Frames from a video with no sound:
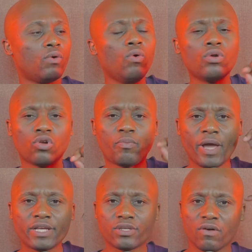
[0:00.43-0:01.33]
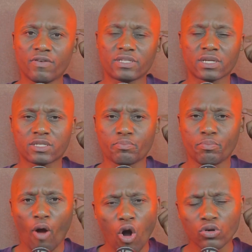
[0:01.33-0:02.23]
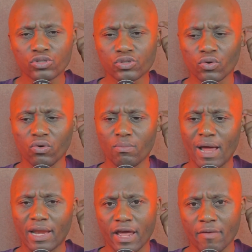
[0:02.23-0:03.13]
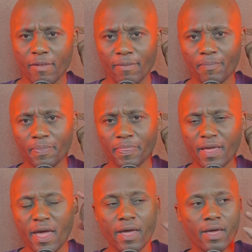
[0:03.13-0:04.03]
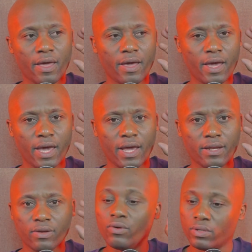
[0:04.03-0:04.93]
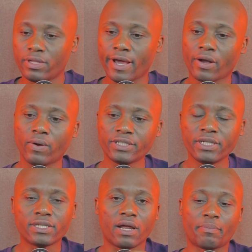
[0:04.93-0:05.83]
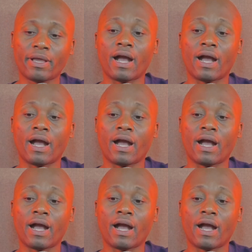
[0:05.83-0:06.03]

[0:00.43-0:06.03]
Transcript: Rob Hersov has exposed Malema, and there are questions that are being